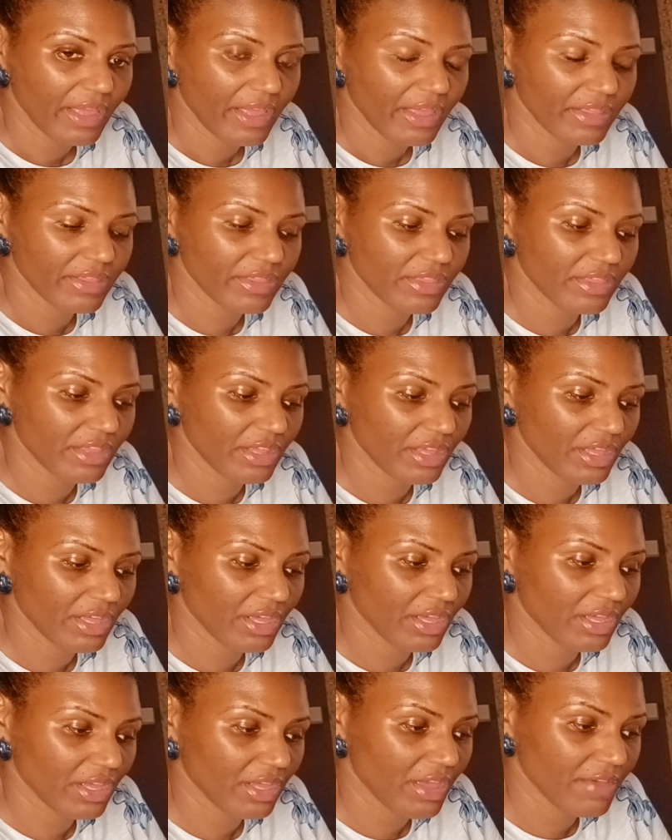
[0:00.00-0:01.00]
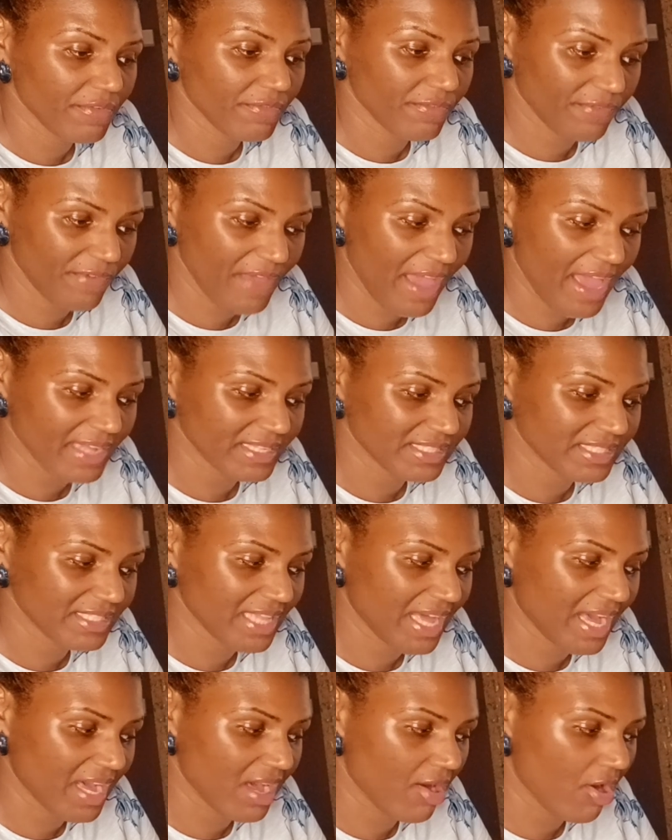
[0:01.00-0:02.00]
the effects
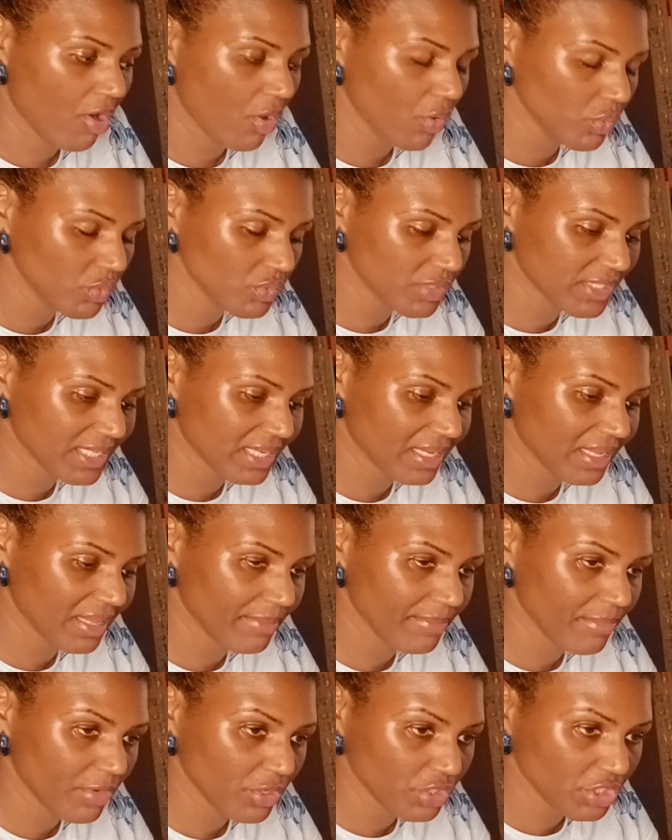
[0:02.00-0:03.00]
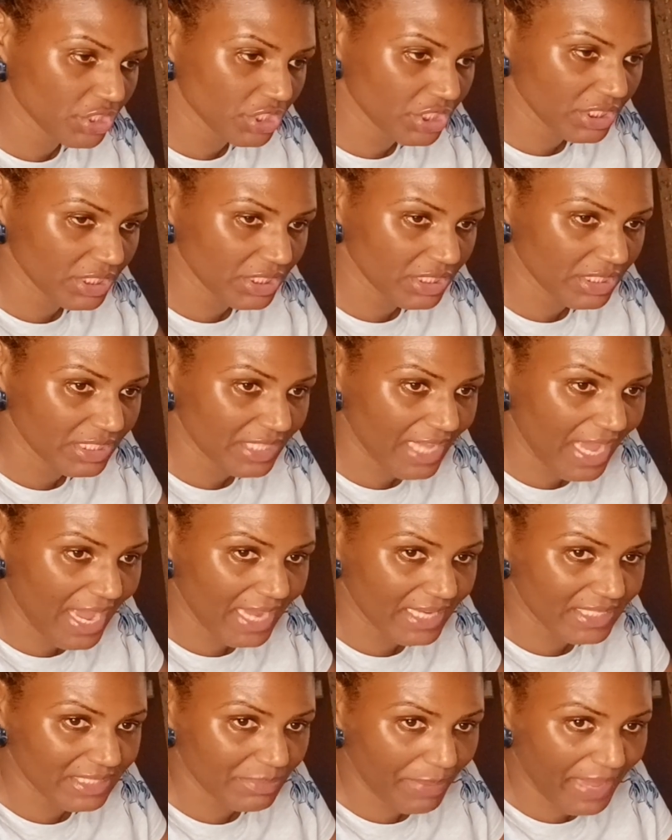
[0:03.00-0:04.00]
that holding emotions
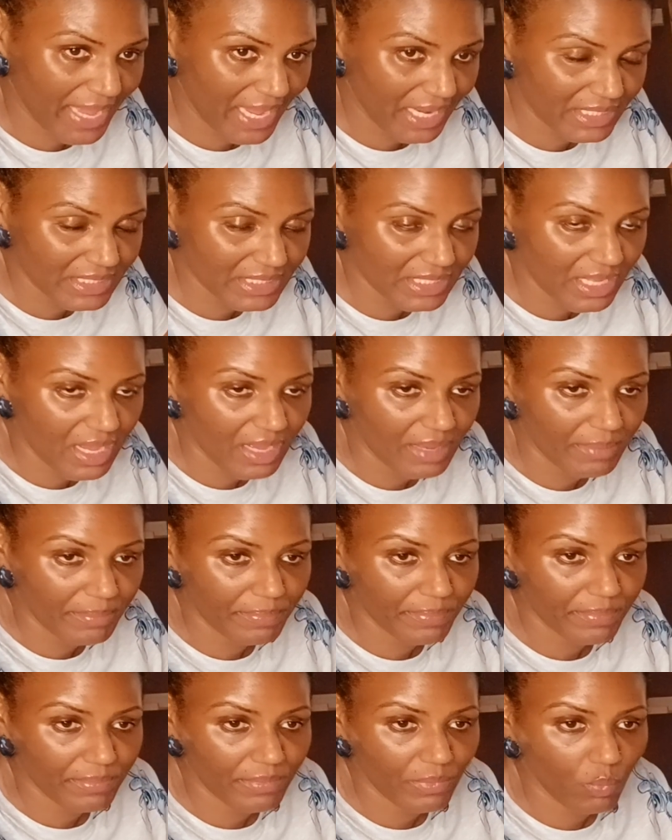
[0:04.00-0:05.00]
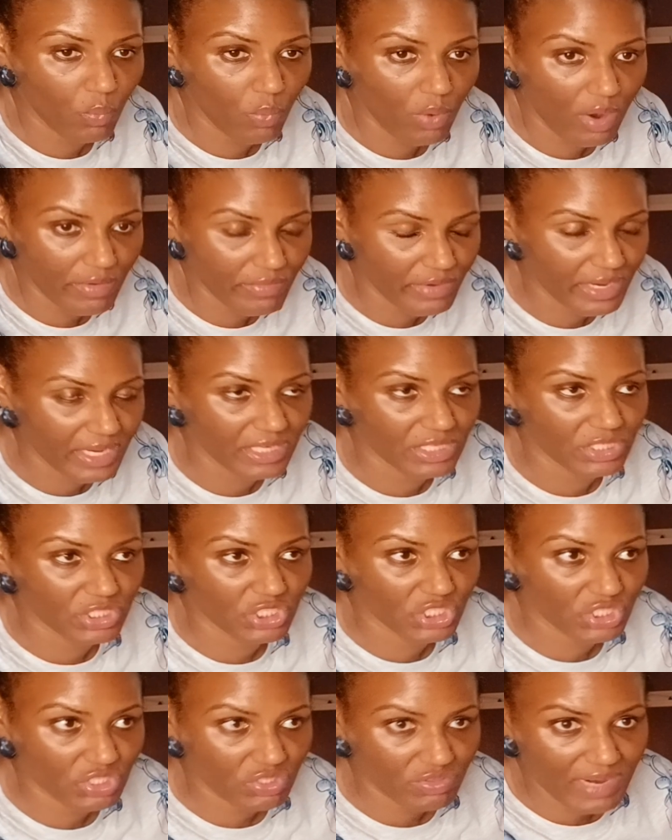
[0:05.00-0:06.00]
and pent up worry,
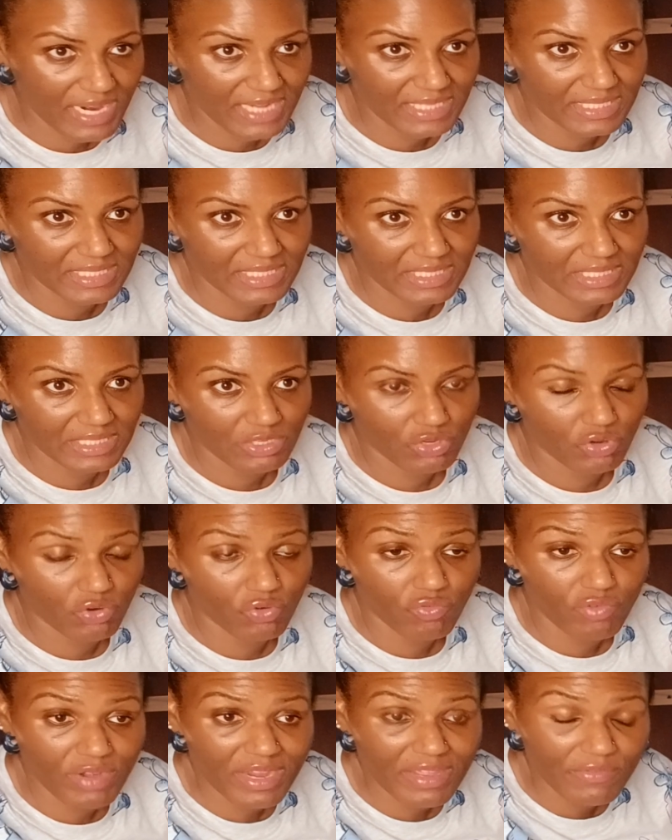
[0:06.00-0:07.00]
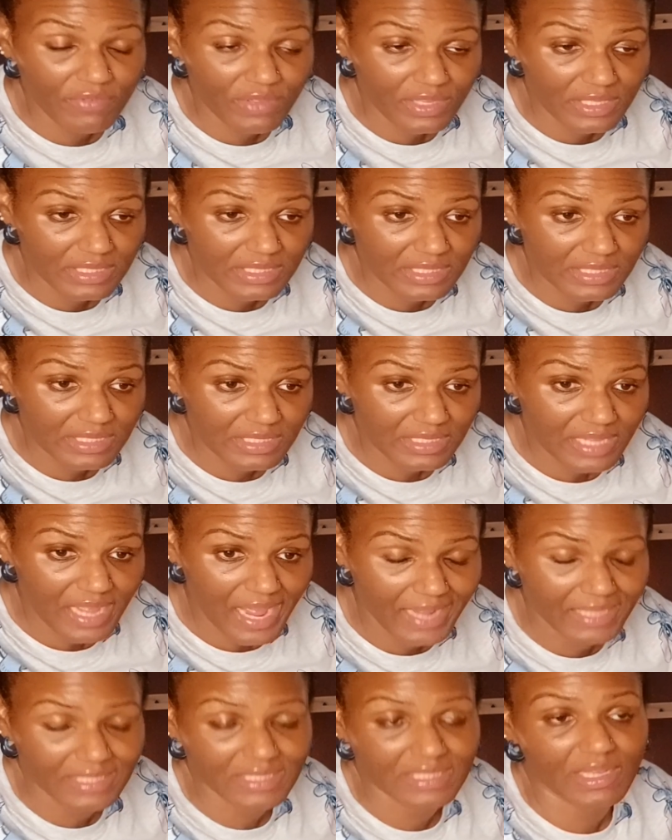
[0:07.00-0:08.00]
stress, grievance,
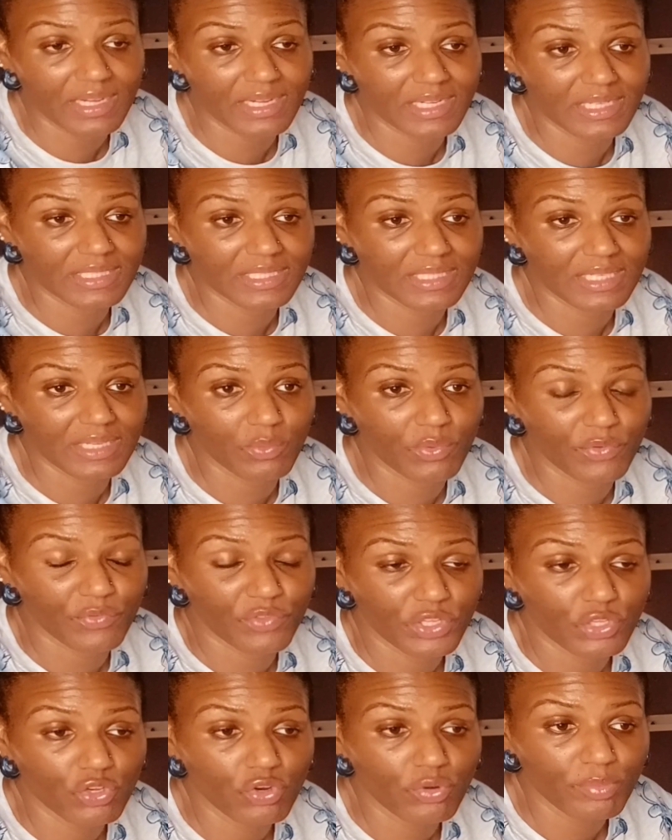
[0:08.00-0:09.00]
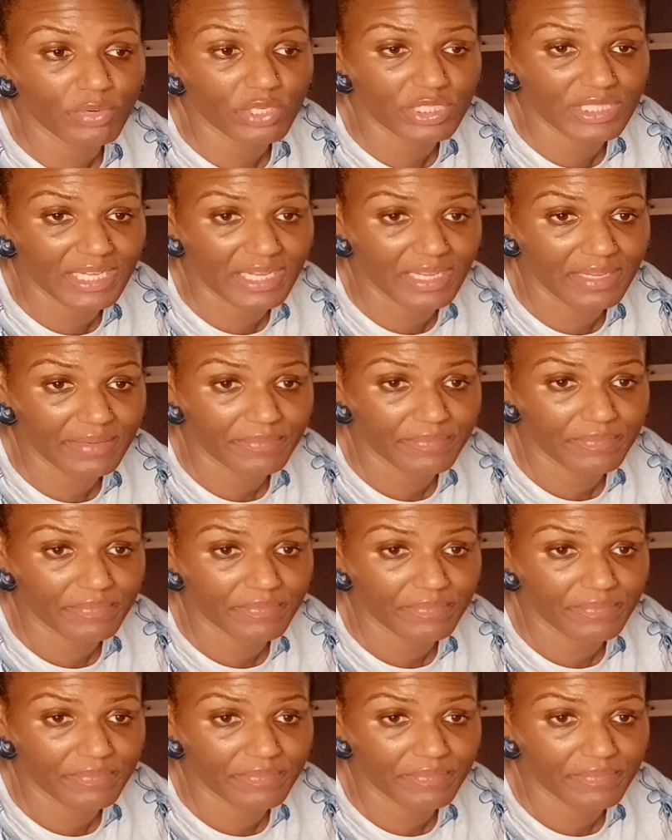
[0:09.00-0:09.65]
anxiety within your body